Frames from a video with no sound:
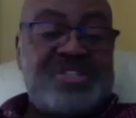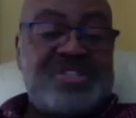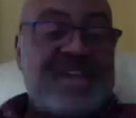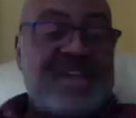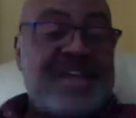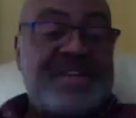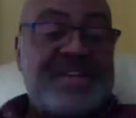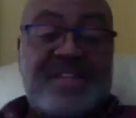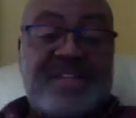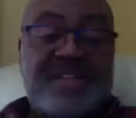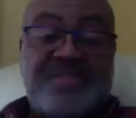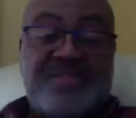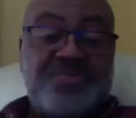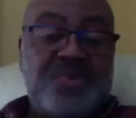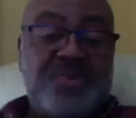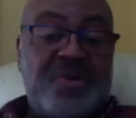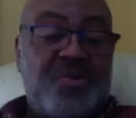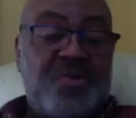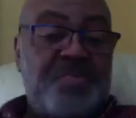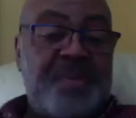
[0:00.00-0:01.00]
and we'll make
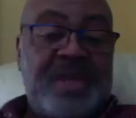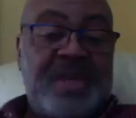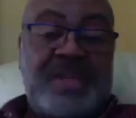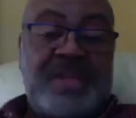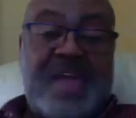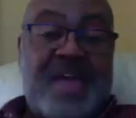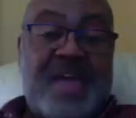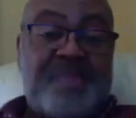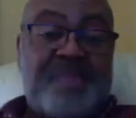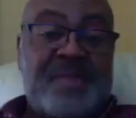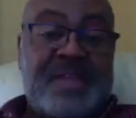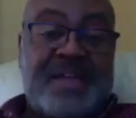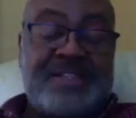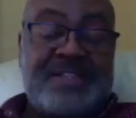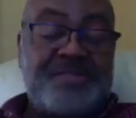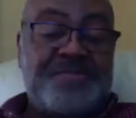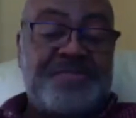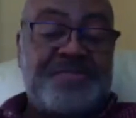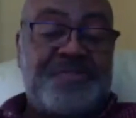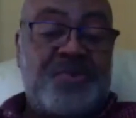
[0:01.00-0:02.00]
it happen. I look
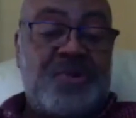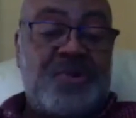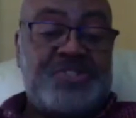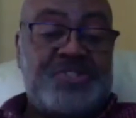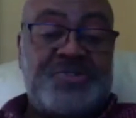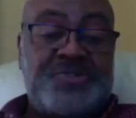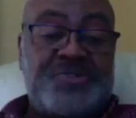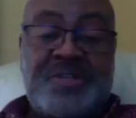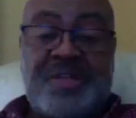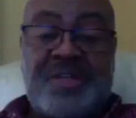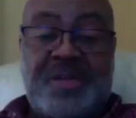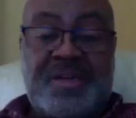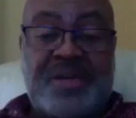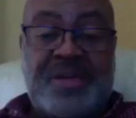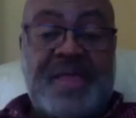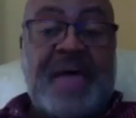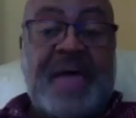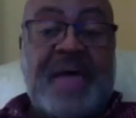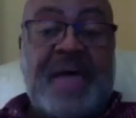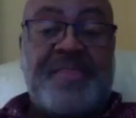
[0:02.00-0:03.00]
forward to it. And I
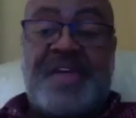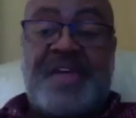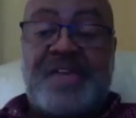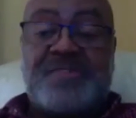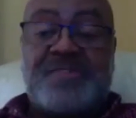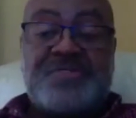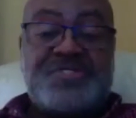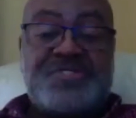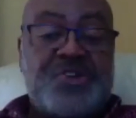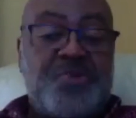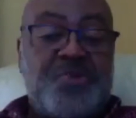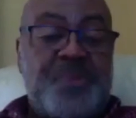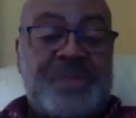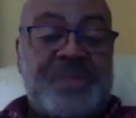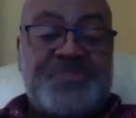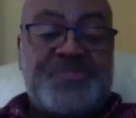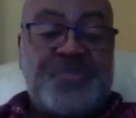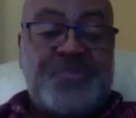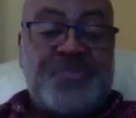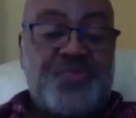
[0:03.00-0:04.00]
thank you so much for
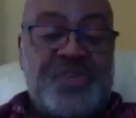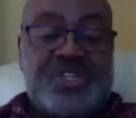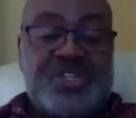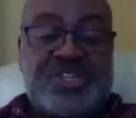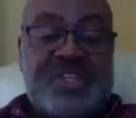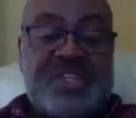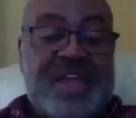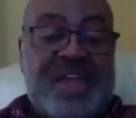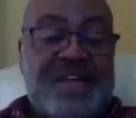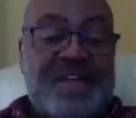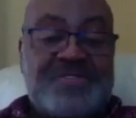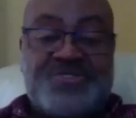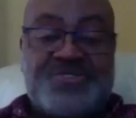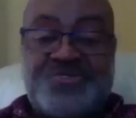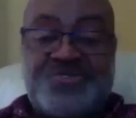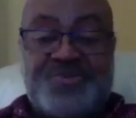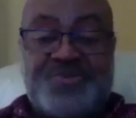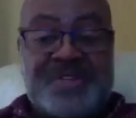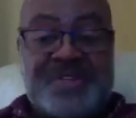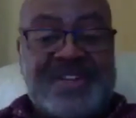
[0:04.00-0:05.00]
reaching out to me
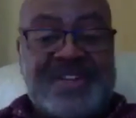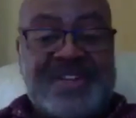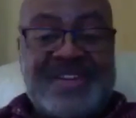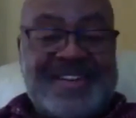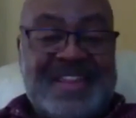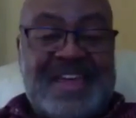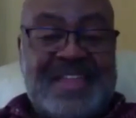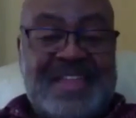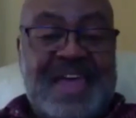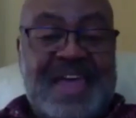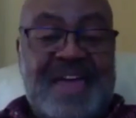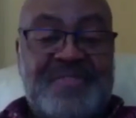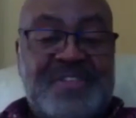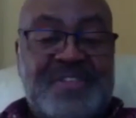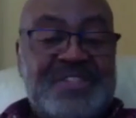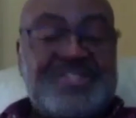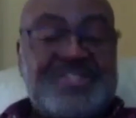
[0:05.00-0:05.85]
and having this